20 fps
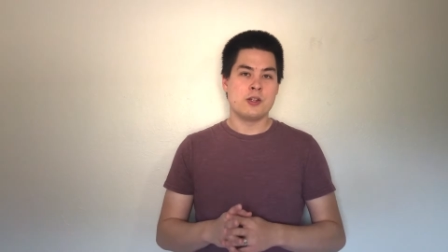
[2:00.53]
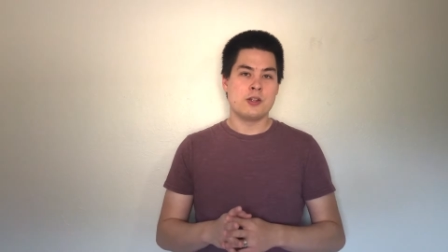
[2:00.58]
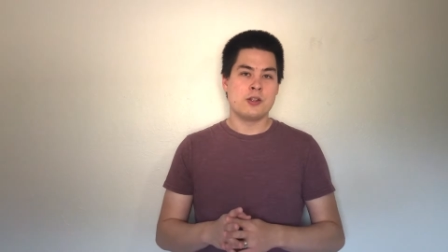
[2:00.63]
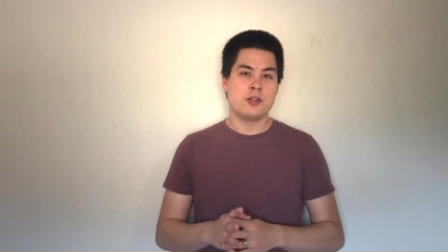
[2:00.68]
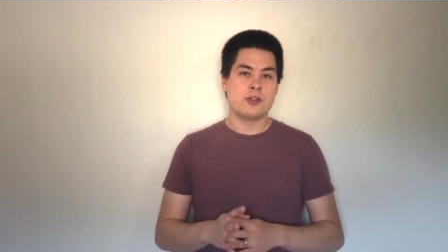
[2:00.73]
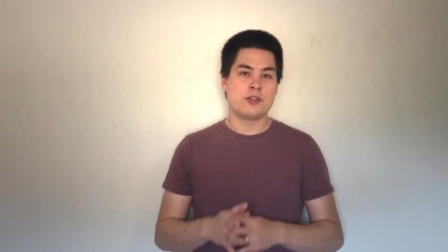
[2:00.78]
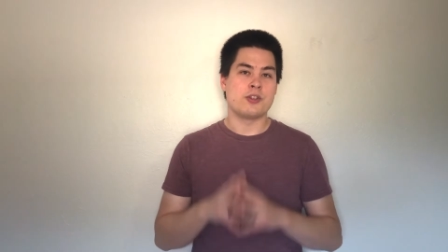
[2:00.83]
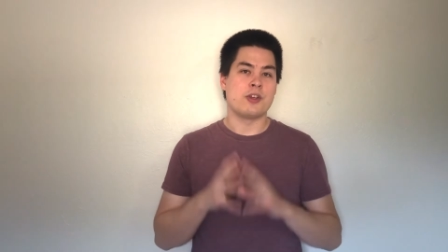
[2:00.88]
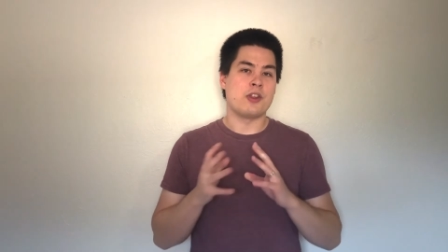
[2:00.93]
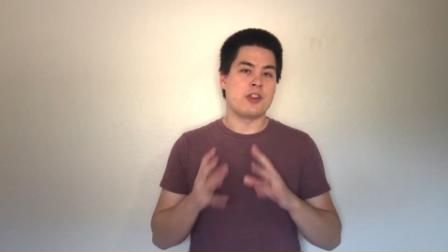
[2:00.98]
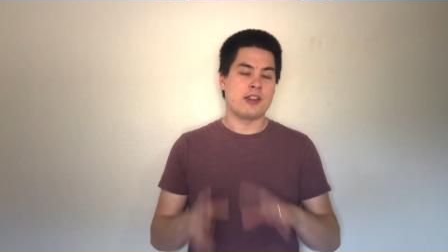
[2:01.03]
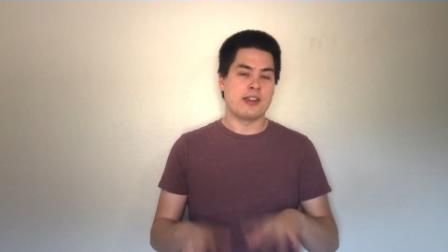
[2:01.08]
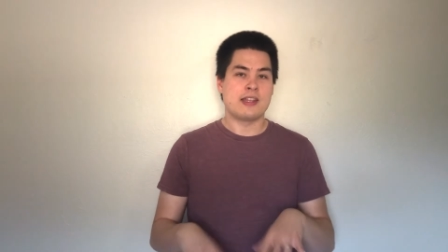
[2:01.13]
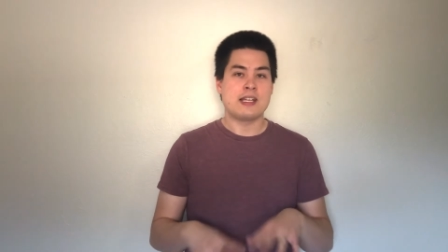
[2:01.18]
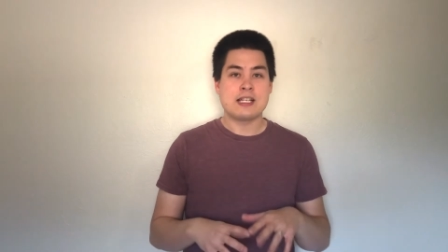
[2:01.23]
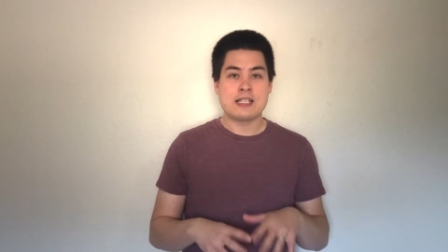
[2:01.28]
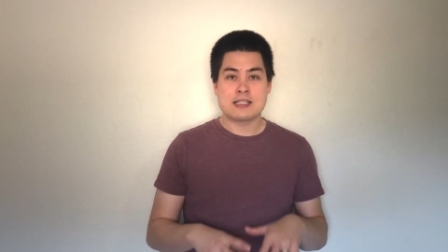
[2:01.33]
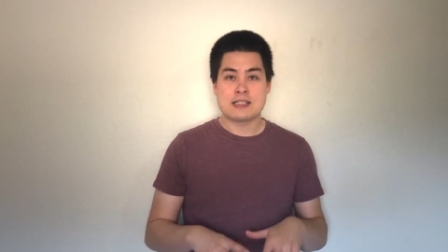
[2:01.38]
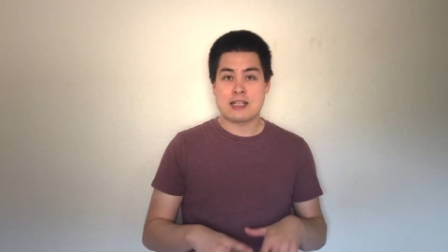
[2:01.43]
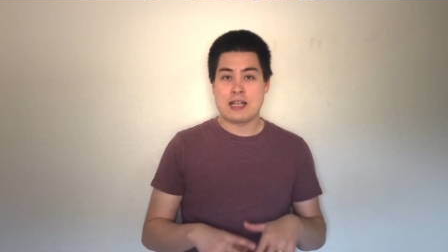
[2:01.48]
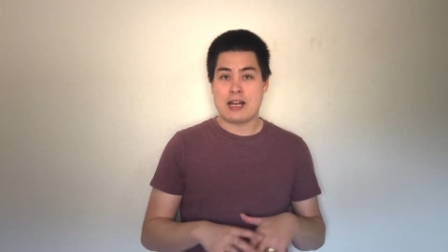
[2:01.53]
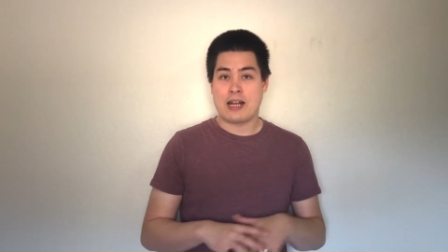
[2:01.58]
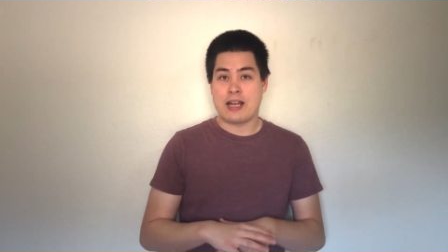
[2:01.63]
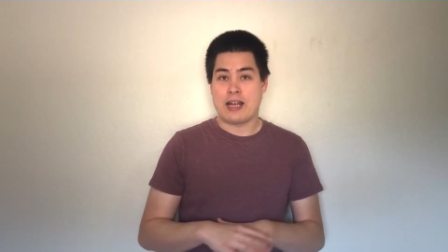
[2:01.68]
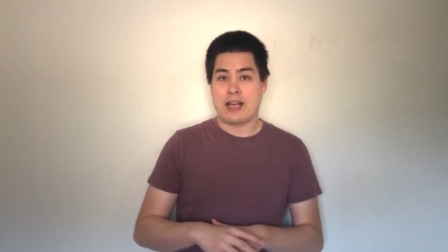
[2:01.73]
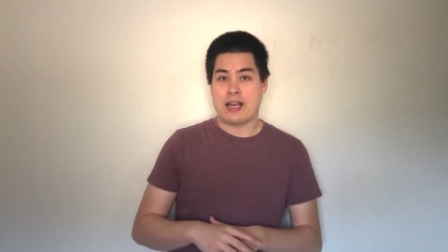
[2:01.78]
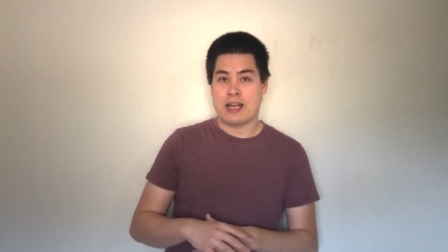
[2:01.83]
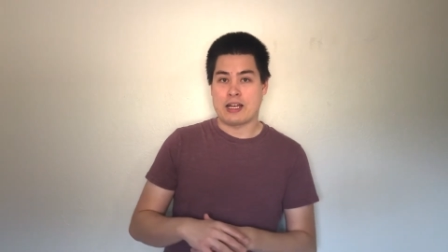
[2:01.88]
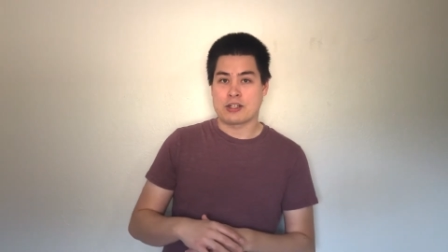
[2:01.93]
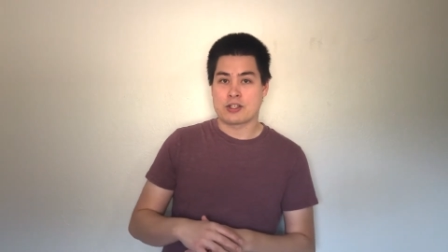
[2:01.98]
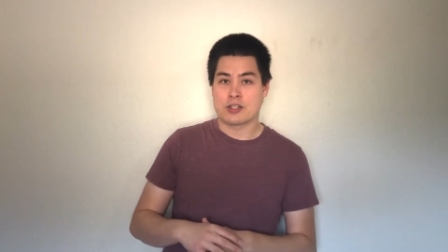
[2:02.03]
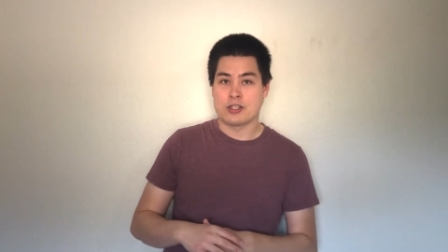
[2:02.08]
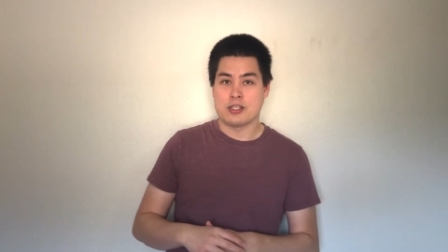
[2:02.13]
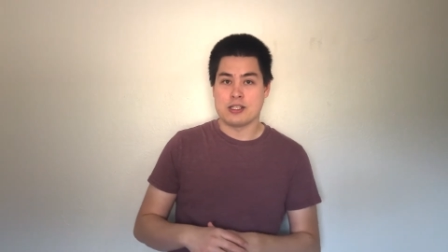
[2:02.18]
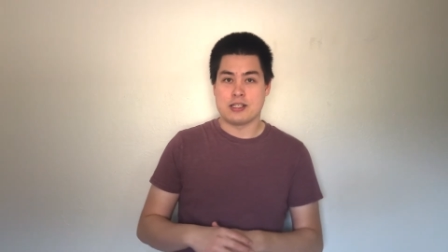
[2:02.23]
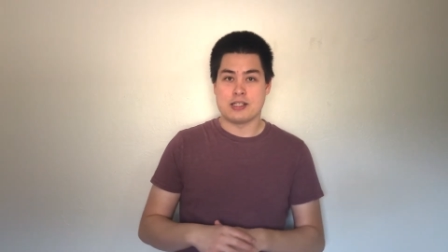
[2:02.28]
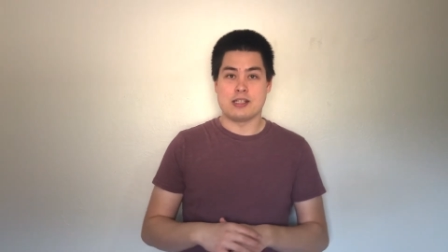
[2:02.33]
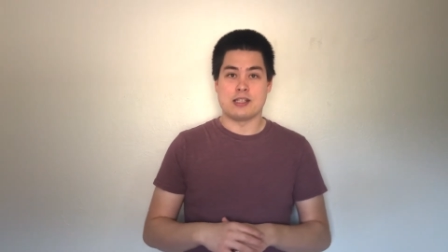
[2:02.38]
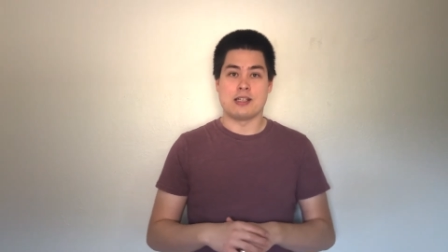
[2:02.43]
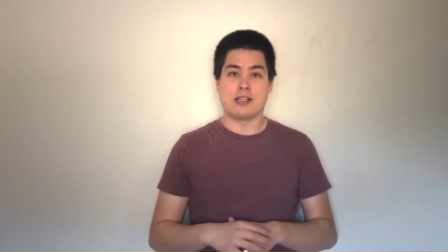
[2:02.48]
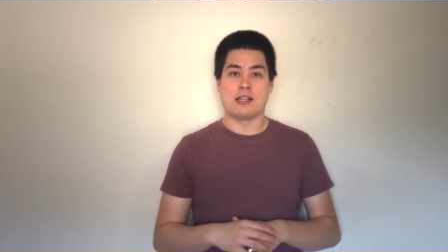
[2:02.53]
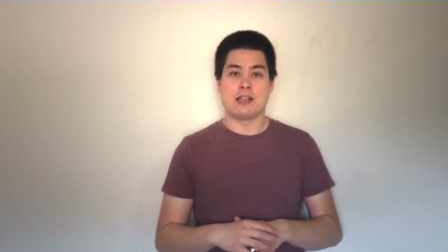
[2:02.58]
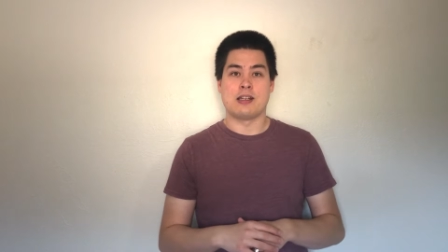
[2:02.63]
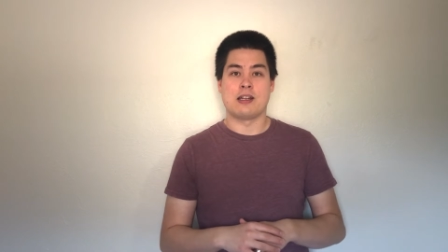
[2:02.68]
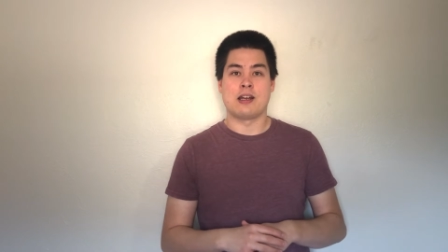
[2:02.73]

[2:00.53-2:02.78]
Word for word: So the things that I actually did,